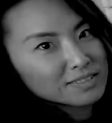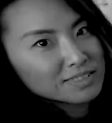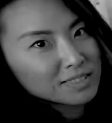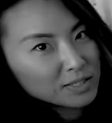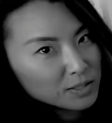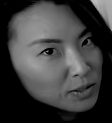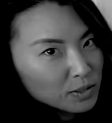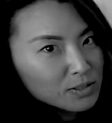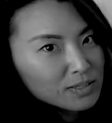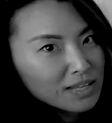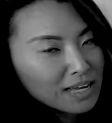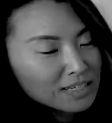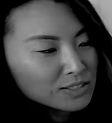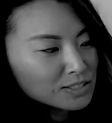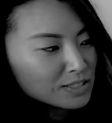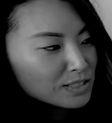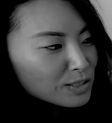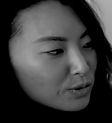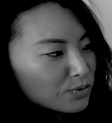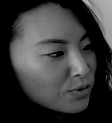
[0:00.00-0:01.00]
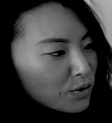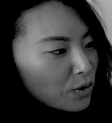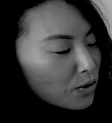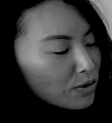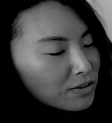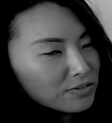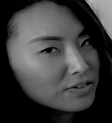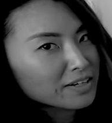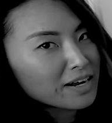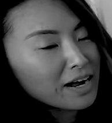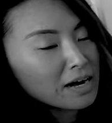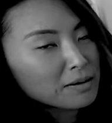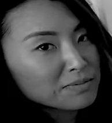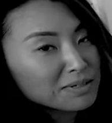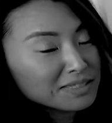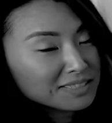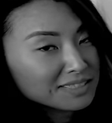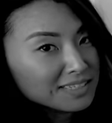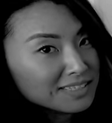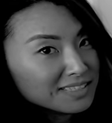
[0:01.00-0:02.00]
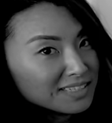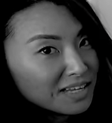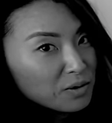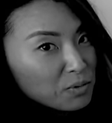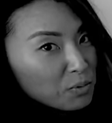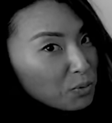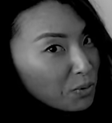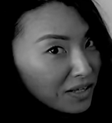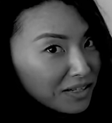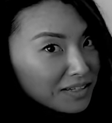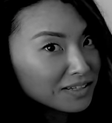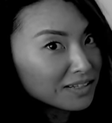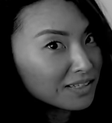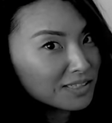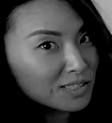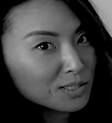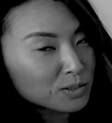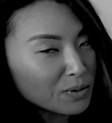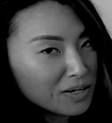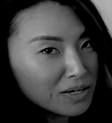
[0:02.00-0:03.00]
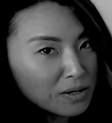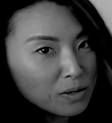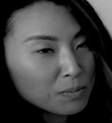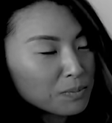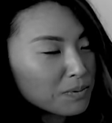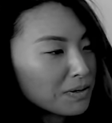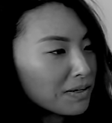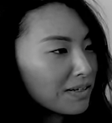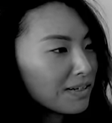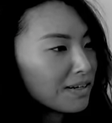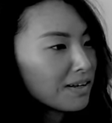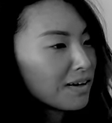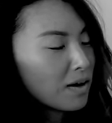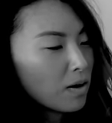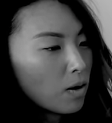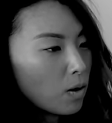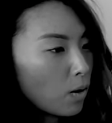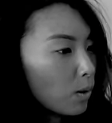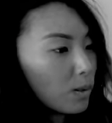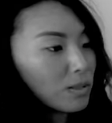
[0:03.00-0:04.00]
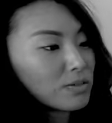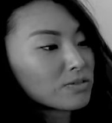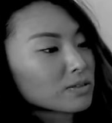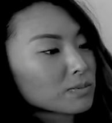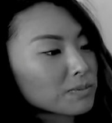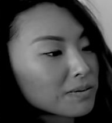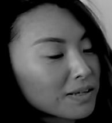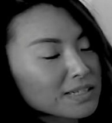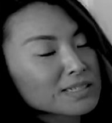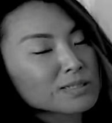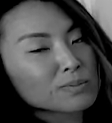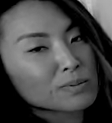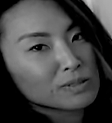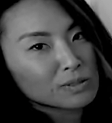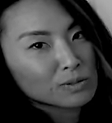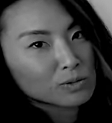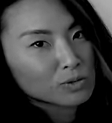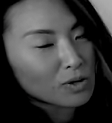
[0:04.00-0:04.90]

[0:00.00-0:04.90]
secure latches for all of your cabinets, because they will swing open all over the place when you